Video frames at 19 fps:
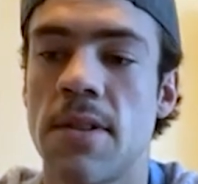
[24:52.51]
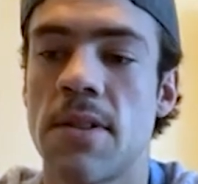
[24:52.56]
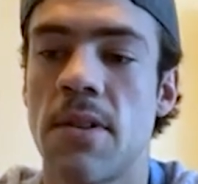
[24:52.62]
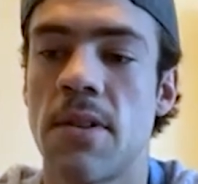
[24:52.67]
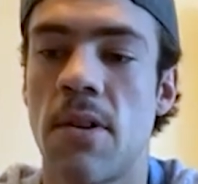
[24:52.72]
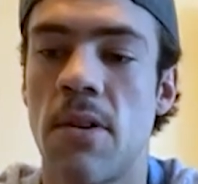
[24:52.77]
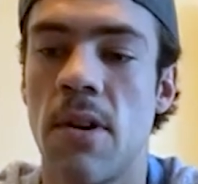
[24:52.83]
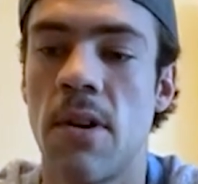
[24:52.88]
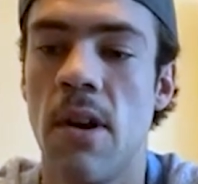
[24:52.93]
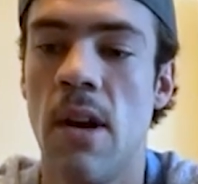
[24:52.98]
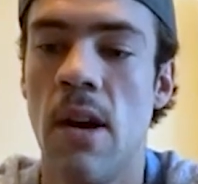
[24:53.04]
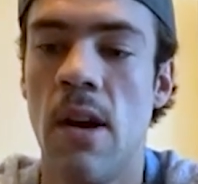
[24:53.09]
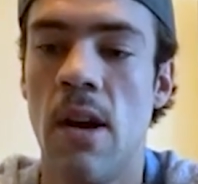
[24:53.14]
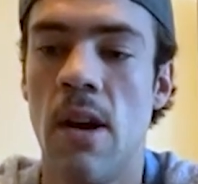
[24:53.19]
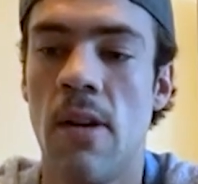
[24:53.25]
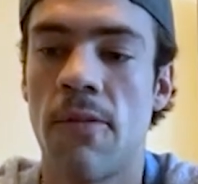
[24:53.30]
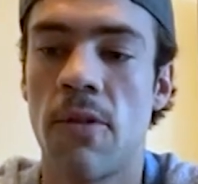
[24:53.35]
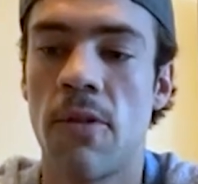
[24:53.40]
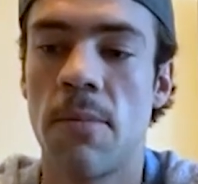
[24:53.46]
So
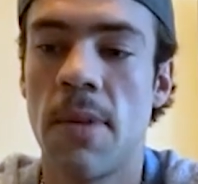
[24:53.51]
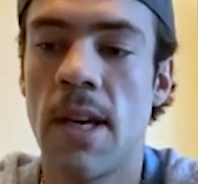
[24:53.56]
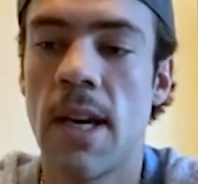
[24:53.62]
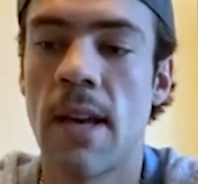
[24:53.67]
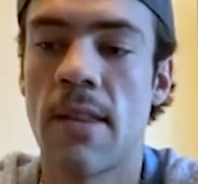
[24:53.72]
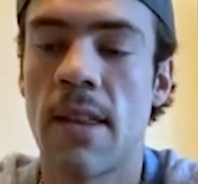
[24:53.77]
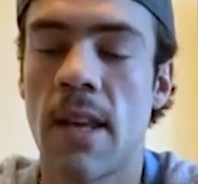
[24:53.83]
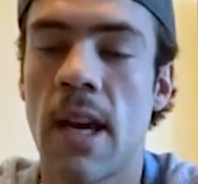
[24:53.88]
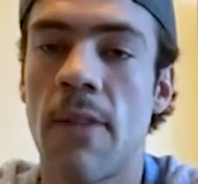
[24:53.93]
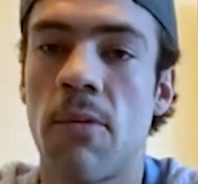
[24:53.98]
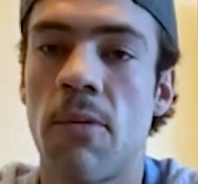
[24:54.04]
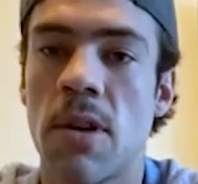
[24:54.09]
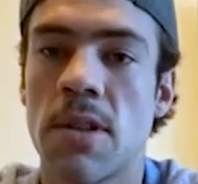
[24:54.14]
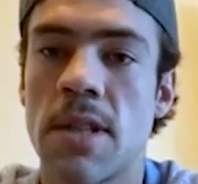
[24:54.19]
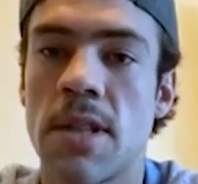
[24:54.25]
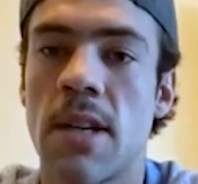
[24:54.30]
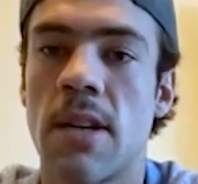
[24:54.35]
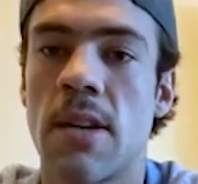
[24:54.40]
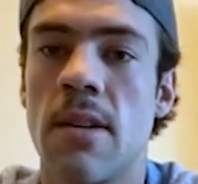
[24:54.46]
for me, I think I've
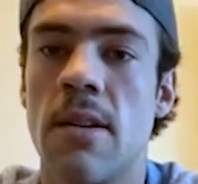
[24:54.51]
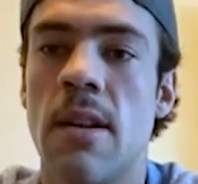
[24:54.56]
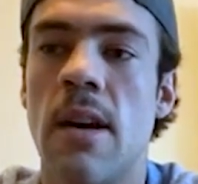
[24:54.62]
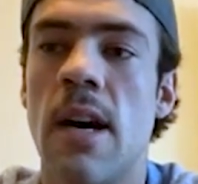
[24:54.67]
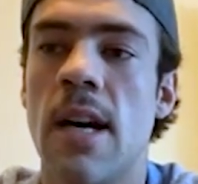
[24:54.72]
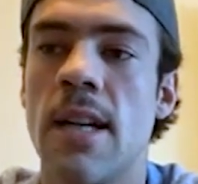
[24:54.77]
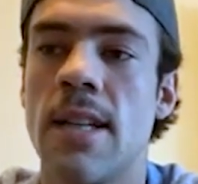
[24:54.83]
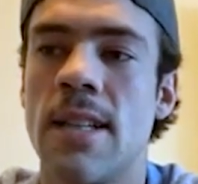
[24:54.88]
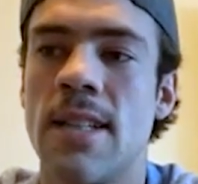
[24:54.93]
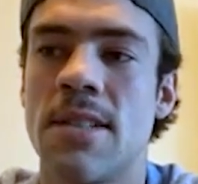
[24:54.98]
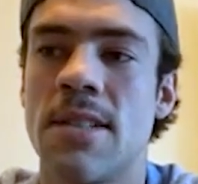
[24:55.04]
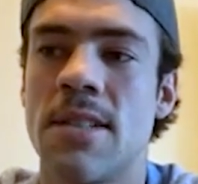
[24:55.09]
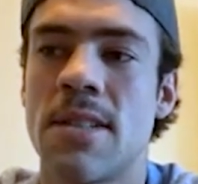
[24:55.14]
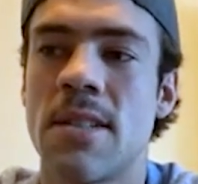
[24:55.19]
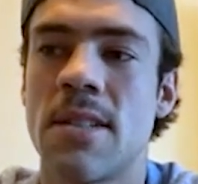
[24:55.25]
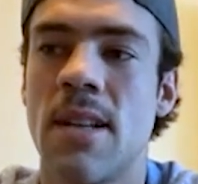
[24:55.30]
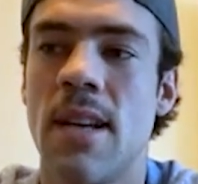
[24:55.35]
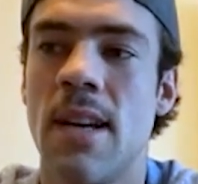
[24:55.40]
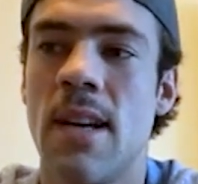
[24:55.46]
worked on it a lot, and
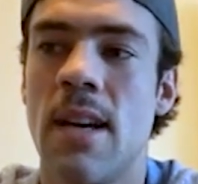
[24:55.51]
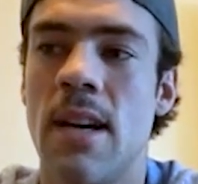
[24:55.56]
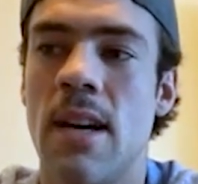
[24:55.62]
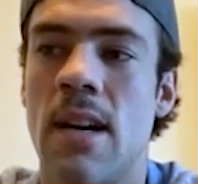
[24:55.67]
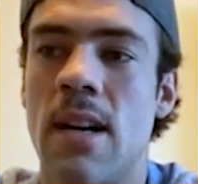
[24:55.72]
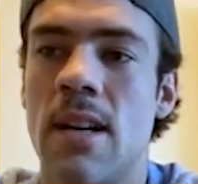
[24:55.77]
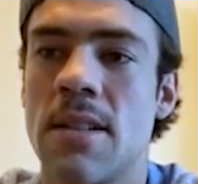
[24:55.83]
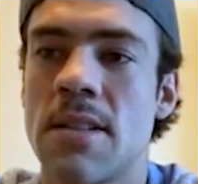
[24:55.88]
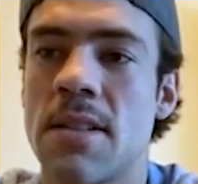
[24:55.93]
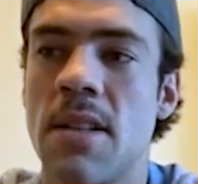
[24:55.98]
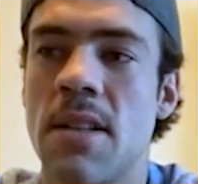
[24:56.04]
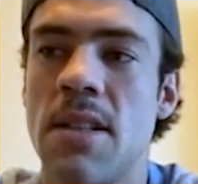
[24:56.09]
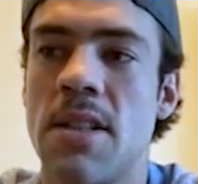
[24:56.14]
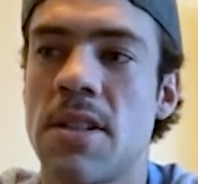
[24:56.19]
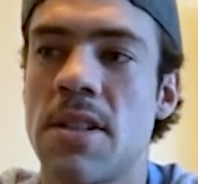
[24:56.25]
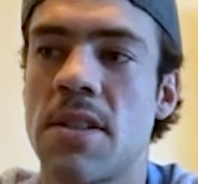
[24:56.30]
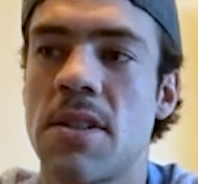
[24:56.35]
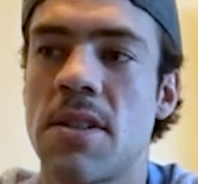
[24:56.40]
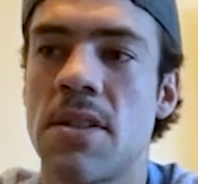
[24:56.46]
it's honestly
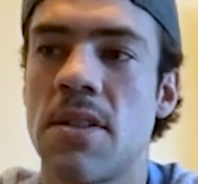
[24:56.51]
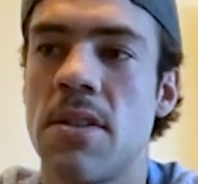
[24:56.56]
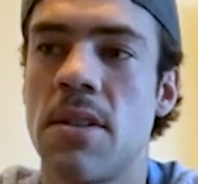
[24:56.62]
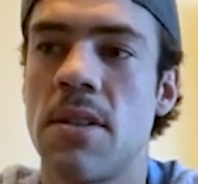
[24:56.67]
just